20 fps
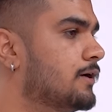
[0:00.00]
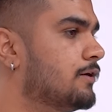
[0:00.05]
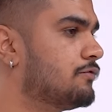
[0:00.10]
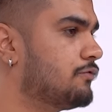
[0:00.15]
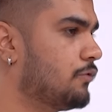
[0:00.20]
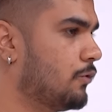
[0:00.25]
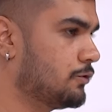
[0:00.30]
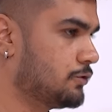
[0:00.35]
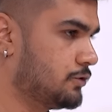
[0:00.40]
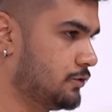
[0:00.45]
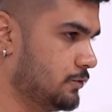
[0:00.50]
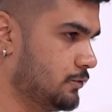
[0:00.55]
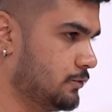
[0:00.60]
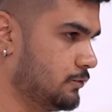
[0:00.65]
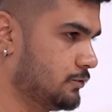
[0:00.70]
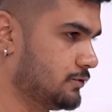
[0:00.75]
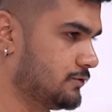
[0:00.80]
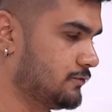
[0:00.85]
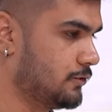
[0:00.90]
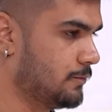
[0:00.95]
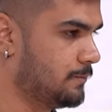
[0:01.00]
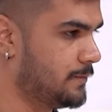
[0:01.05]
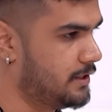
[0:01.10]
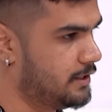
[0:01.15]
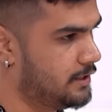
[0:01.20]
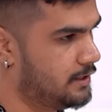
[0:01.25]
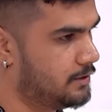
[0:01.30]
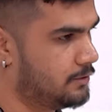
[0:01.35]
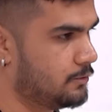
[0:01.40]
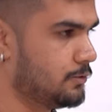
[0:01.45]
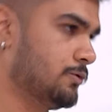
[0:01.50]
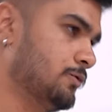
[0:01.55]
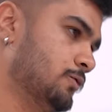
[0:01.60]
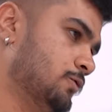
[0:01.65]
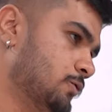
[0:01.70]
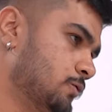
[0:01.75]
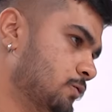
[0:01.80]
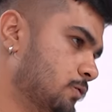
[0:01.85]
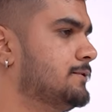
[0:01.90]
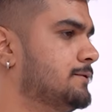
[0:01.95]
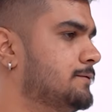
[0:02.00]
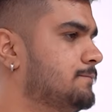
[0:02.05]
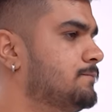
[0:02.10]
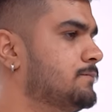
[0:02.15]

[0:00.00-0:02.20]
Fourth use would be to,